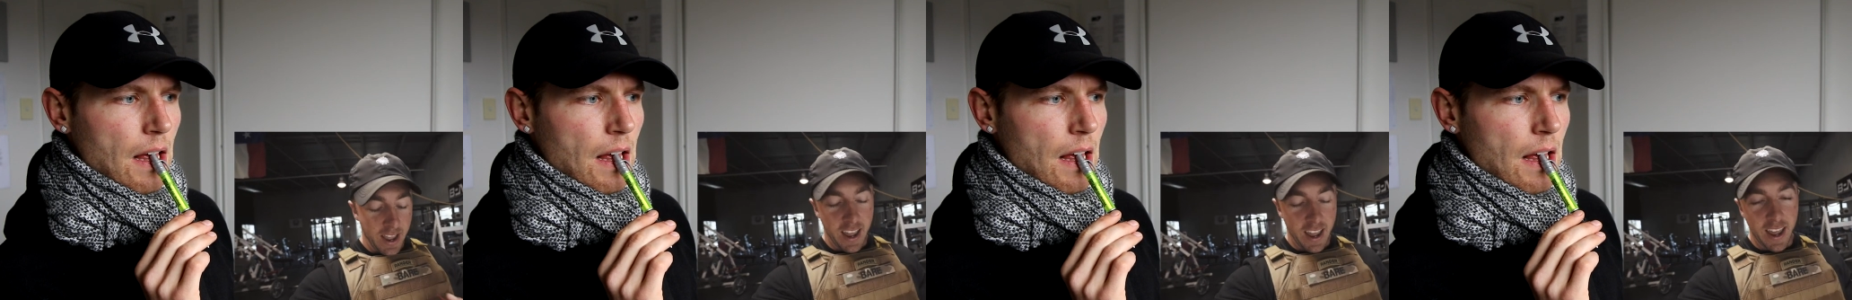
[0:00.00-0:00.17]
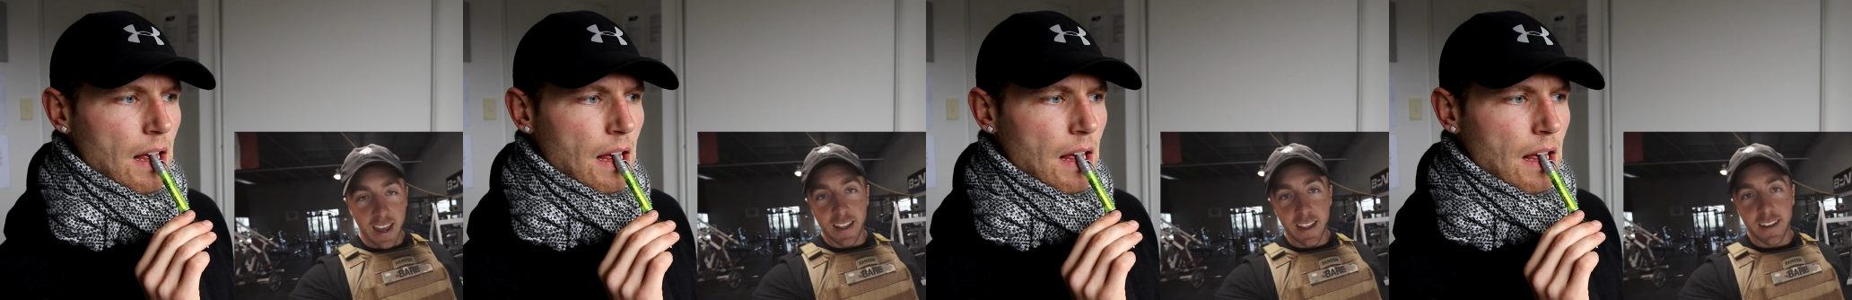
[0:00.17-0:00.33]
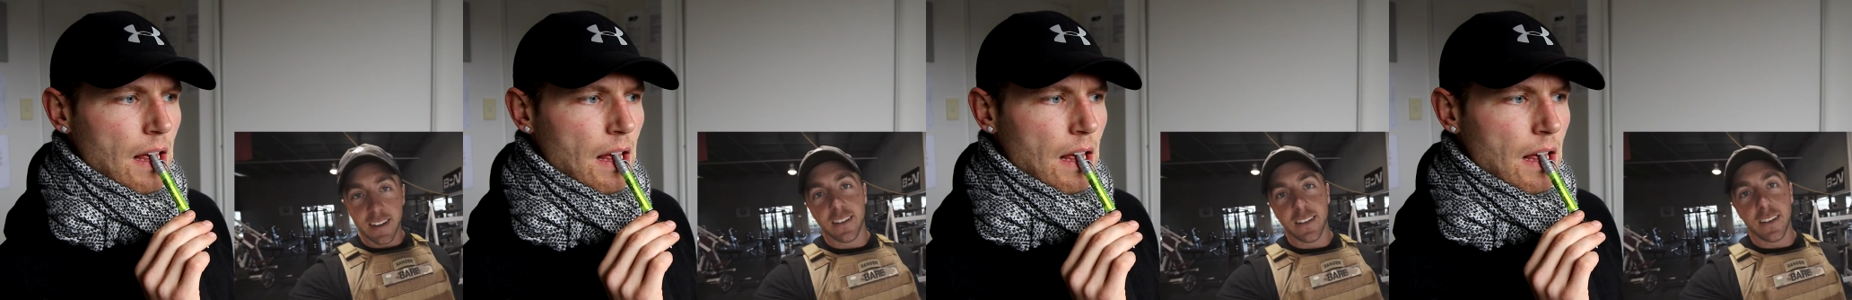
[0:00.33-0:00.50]

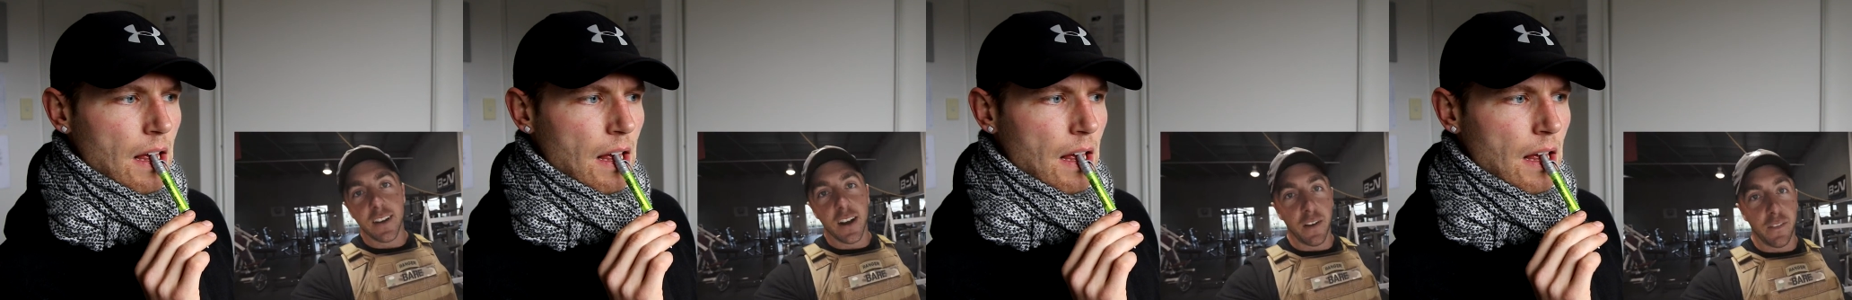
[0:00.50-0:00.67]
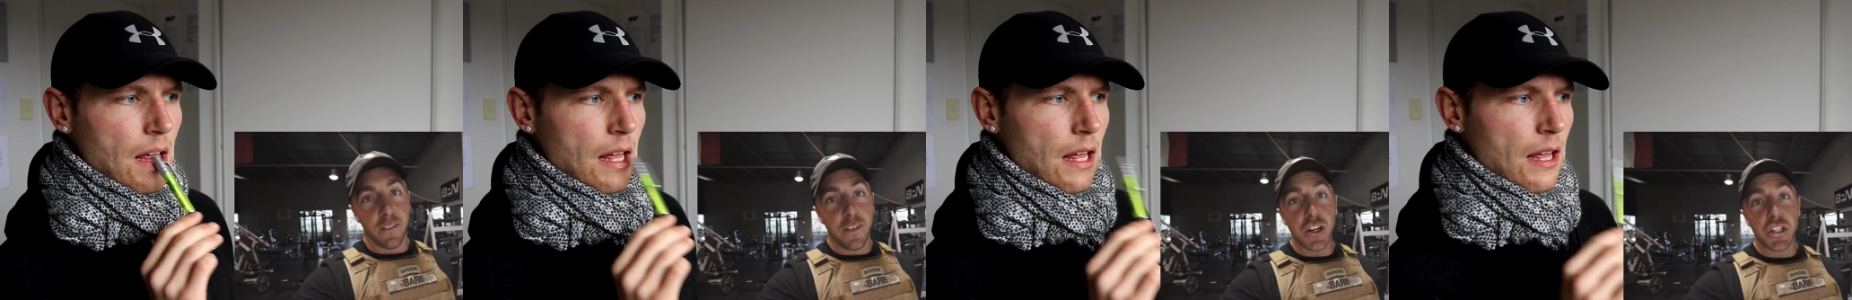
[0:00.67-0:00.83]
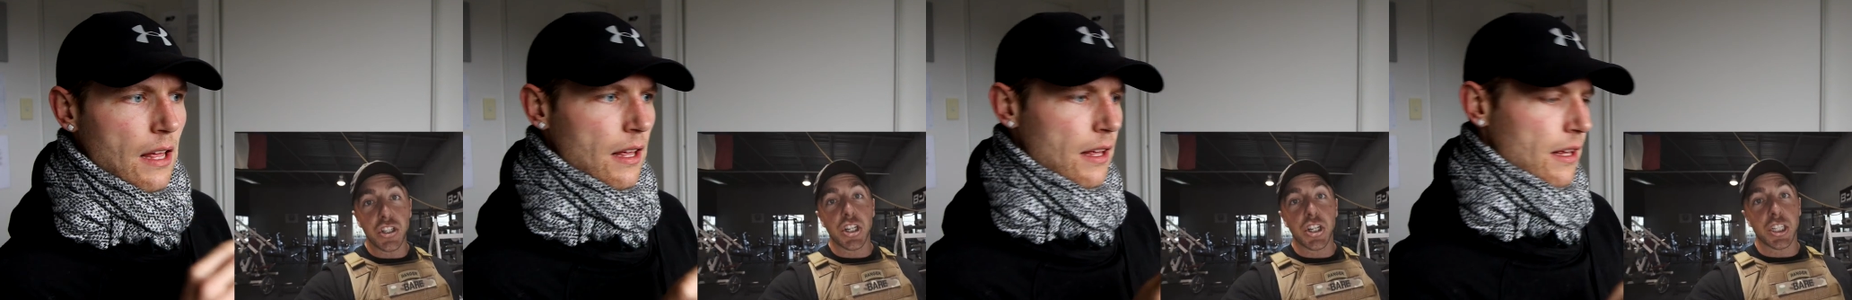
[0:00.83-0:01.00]
Speaker 1: And
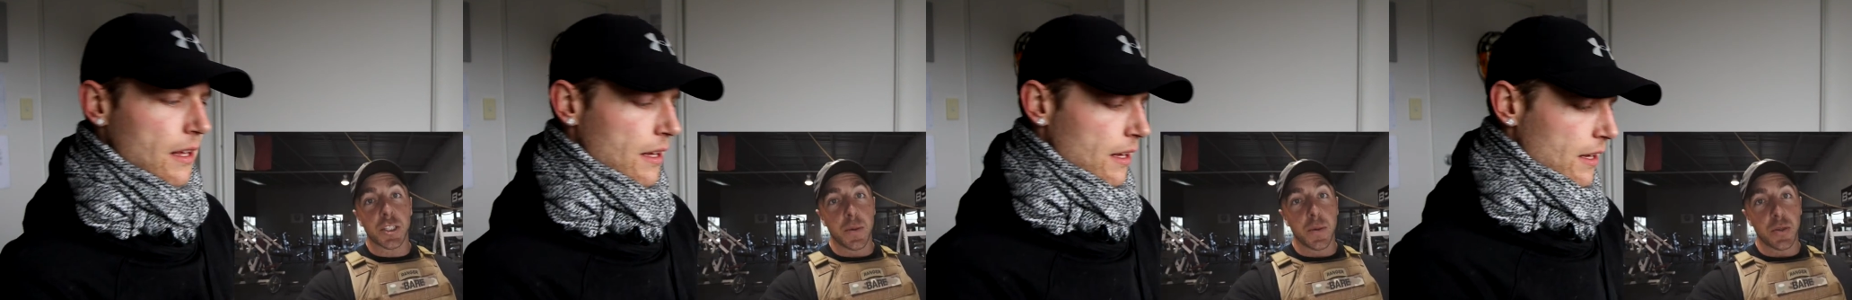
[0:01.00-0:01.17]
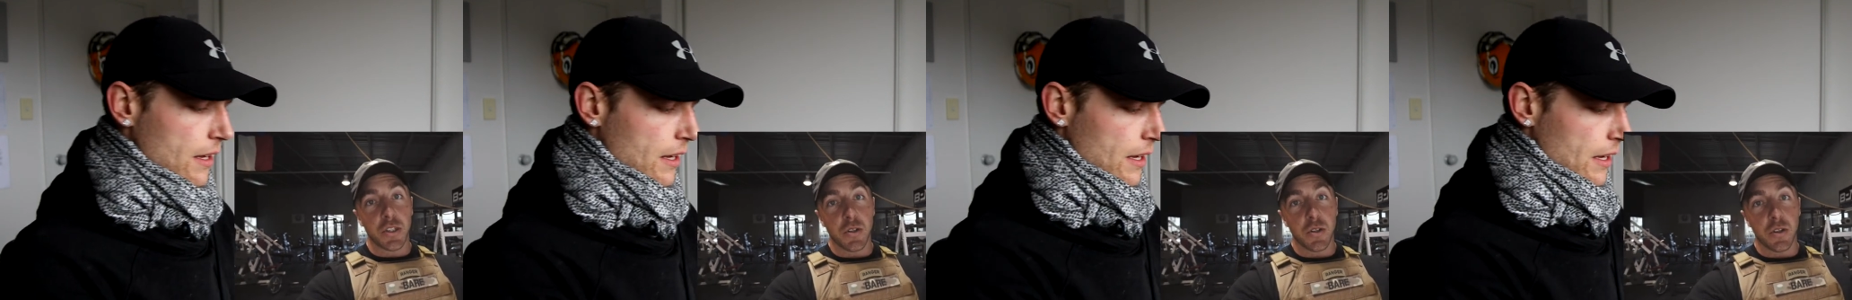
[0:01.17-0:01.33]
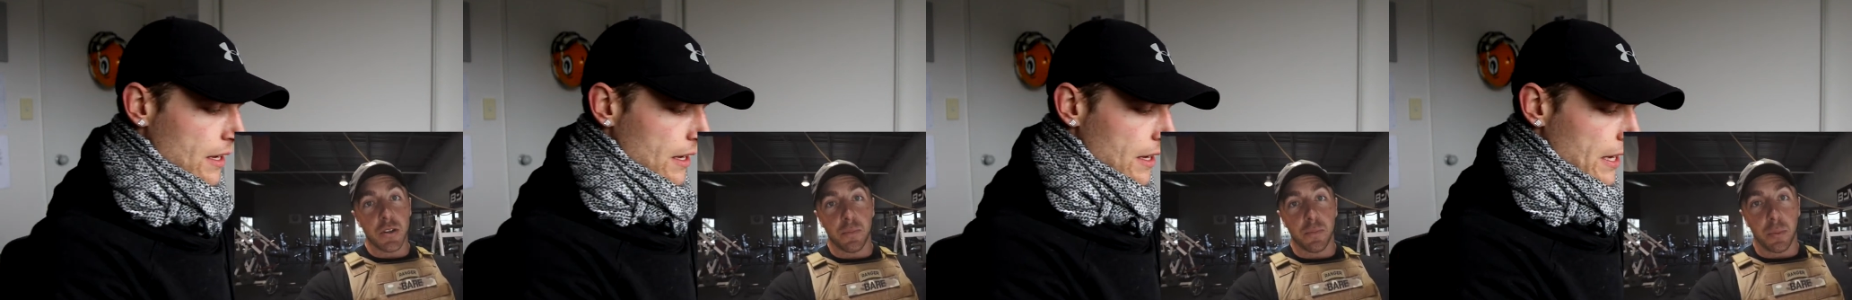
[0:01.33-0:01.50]
officially, you're
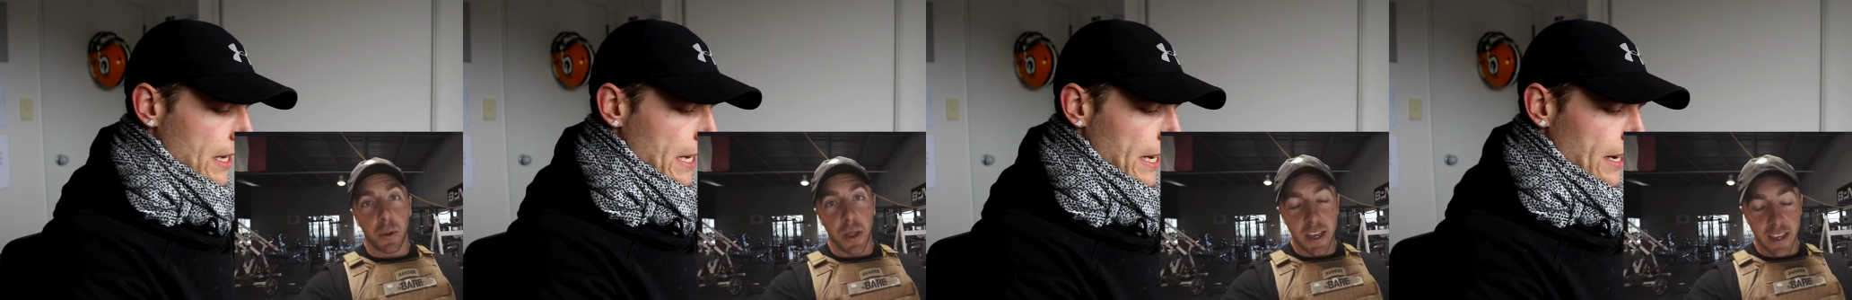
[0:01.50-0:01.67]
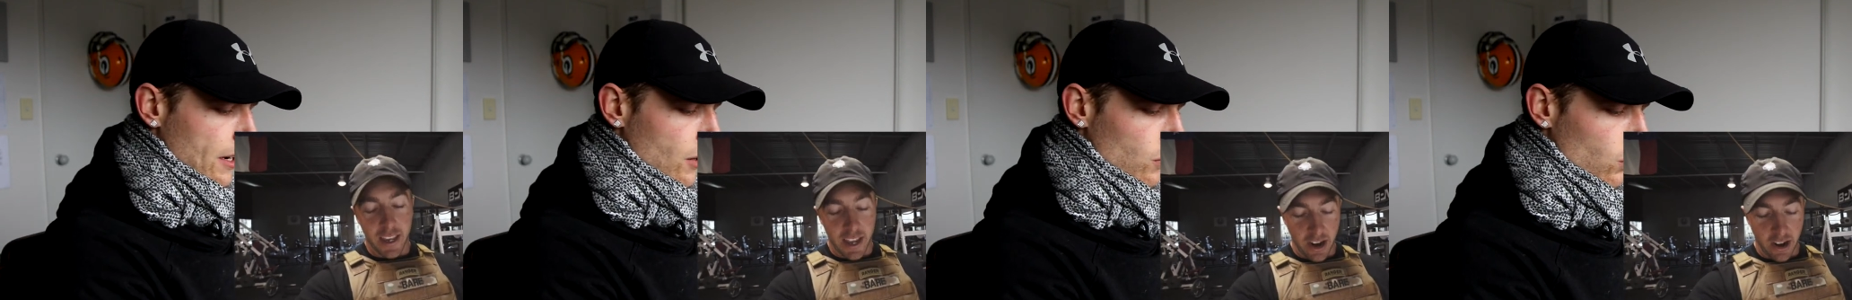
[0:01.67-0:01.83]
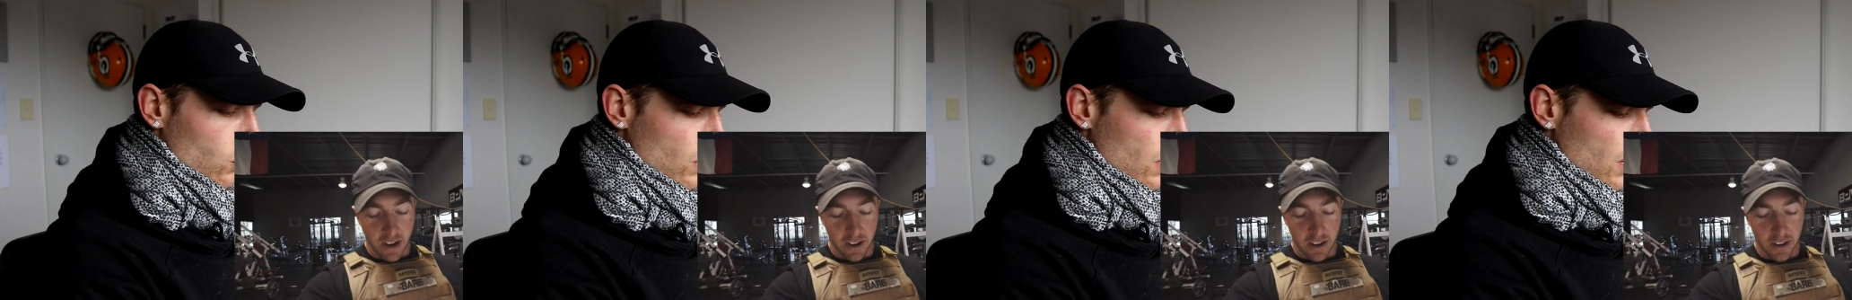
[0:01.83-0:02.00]
supposed to do it in play. Hang
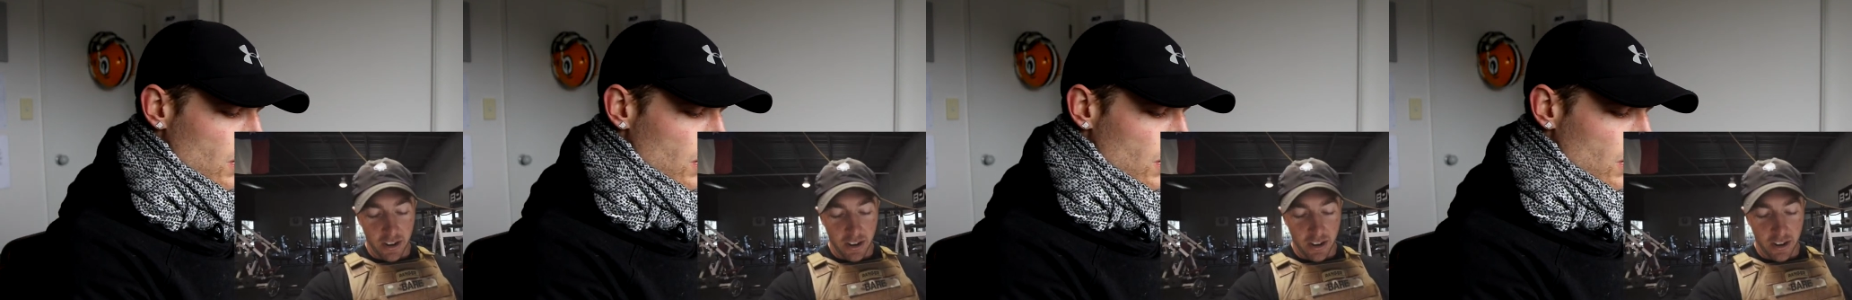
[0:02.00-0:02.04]
on, here.